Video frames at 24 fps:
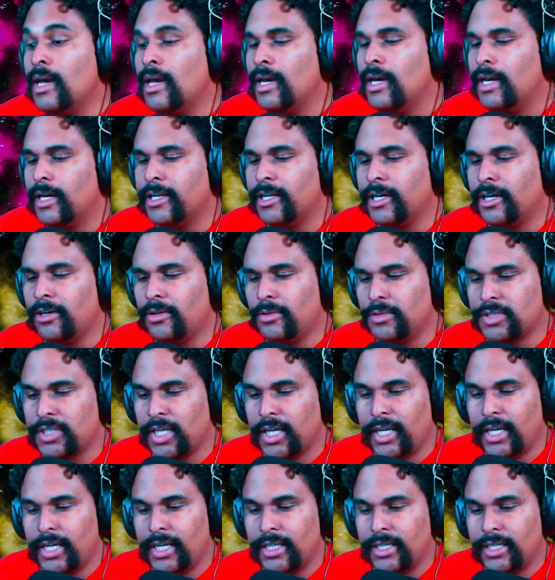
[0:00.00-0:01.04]
And now it was
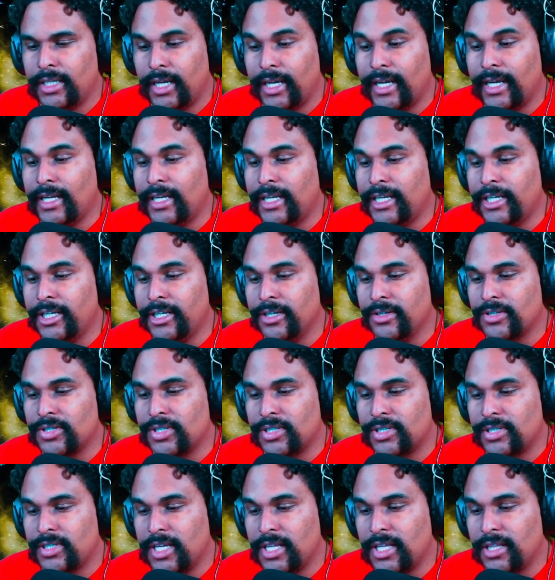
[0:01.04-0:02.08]
eight, 80 years
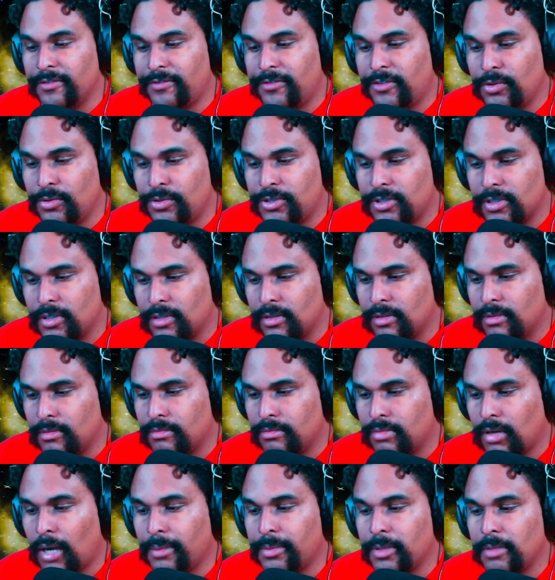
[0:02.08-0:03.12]
in the future,
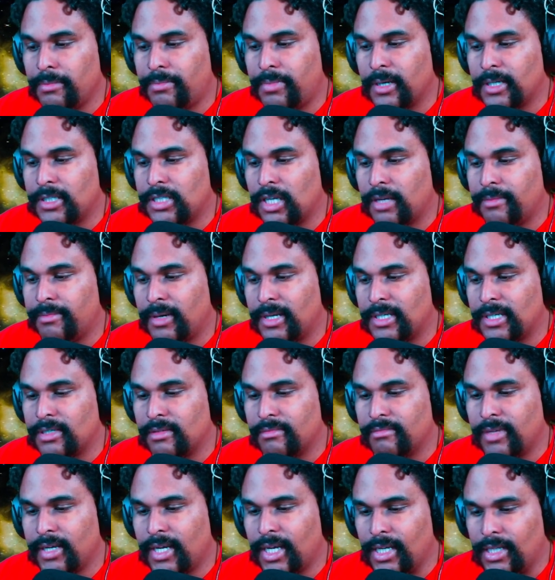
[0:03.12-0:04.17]
probably picked up by some
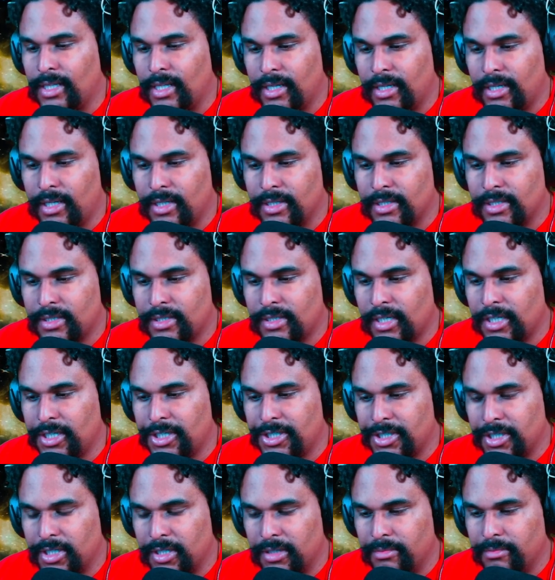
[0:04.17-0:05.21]
bag lady in the
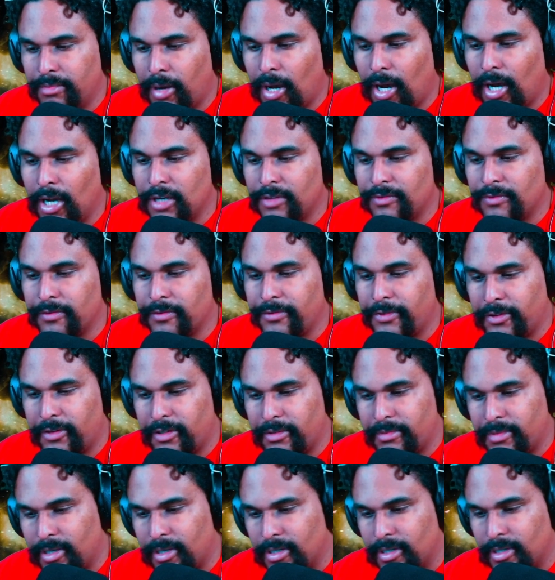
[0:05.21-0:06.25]
station and pawned for 50
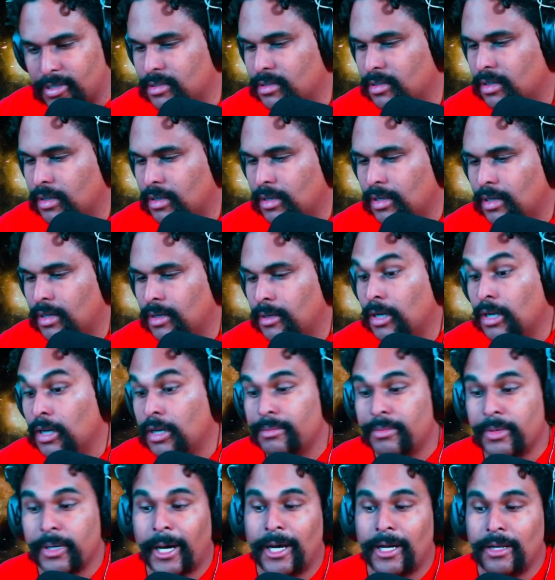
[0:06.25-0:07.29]
bucks.
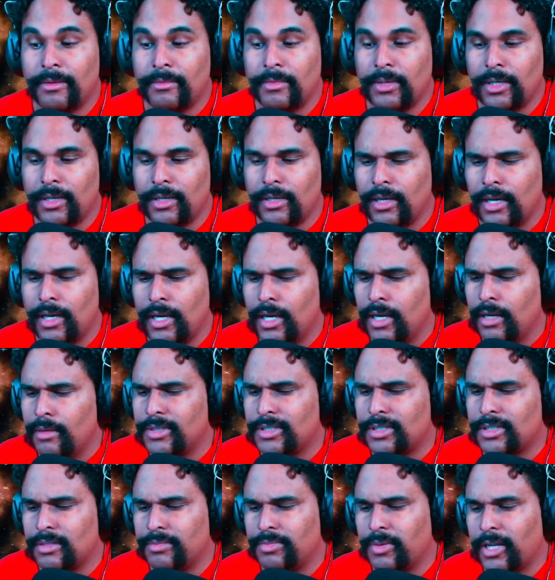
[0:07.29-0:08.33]
Behind me,
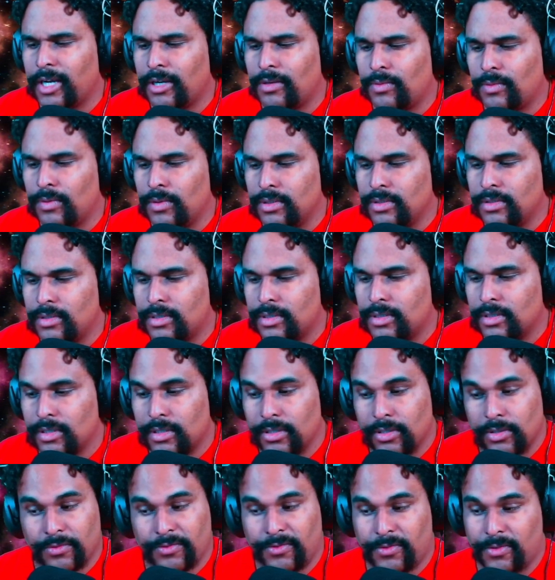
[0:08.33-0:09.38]
Mr. Blackwoods,
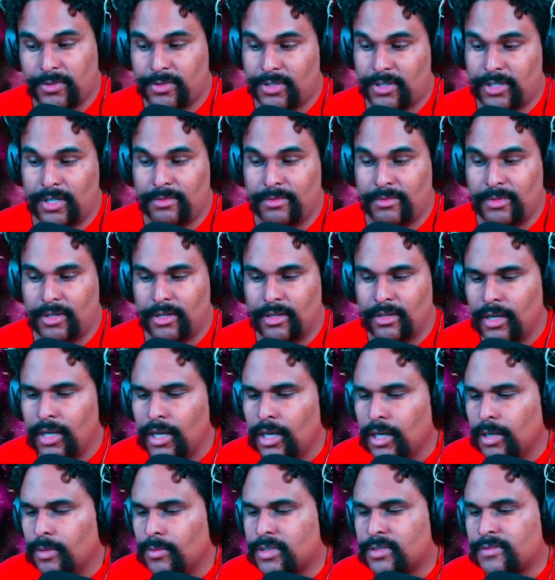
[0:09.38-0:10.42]
no first name yet,
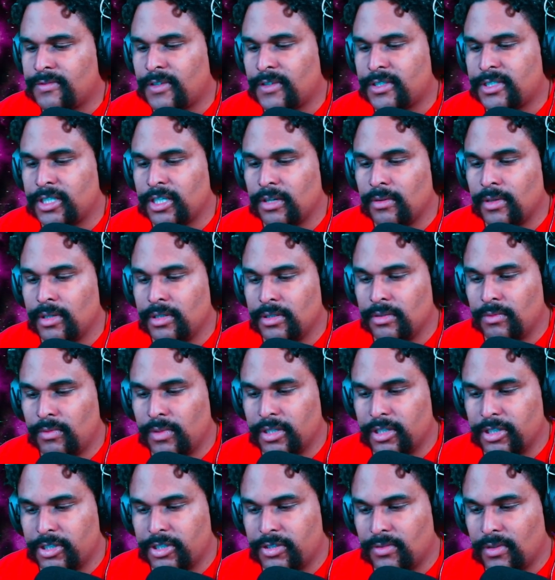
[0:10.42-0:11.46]
was fussing around in one of
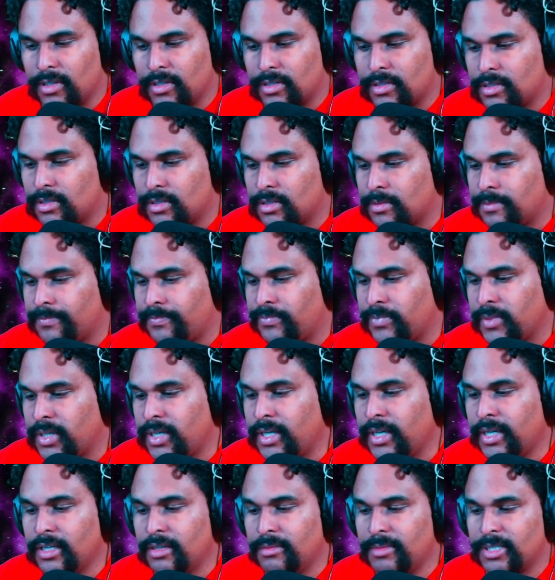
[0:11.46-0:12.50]
the trunks. He
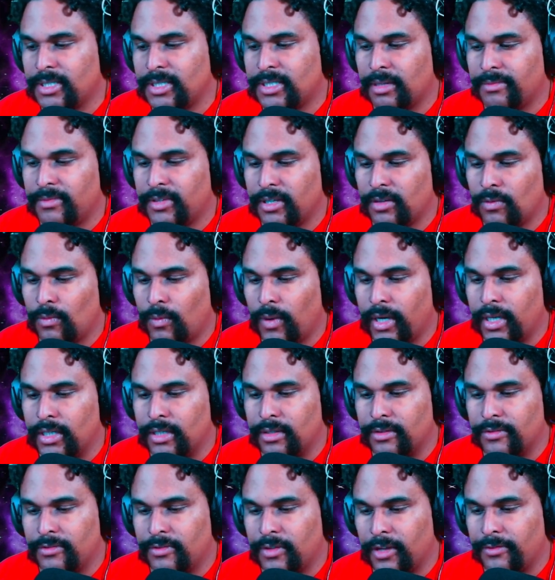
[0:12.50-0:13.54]
handed me something white
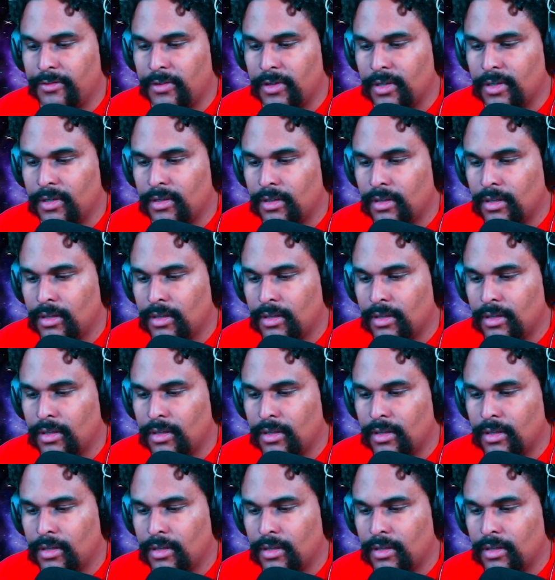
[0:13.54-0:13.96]
and fluffy.